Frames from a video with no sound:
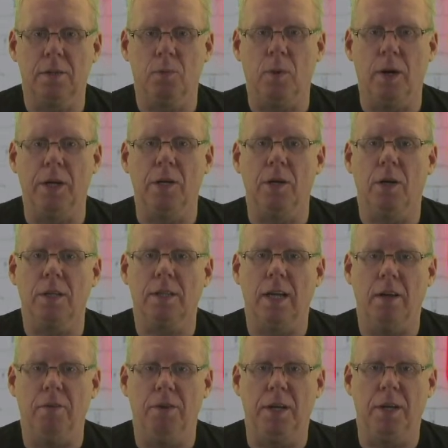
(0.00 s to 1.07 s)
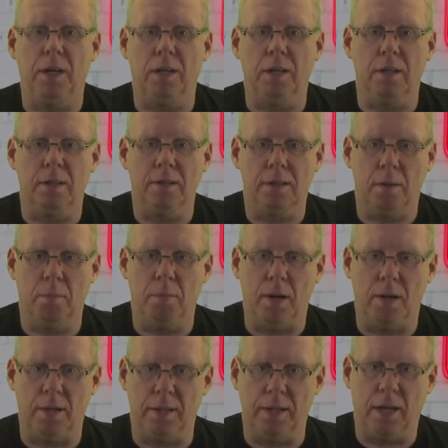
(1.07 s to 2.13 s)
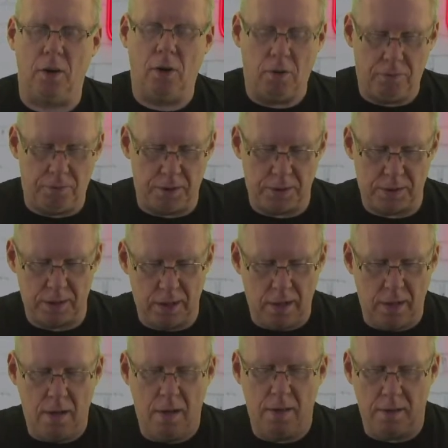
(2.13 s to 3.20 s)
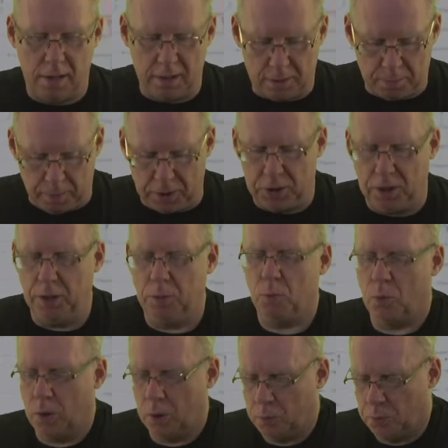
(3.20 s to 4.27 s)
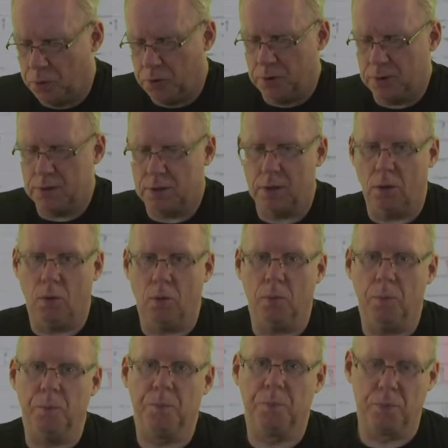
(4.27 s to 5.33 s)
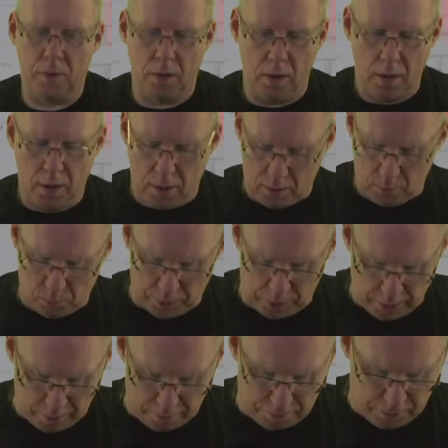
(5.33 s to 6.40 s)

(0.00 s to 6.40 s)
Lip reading: why not having some Parlour deck offers that specially work with this. So we have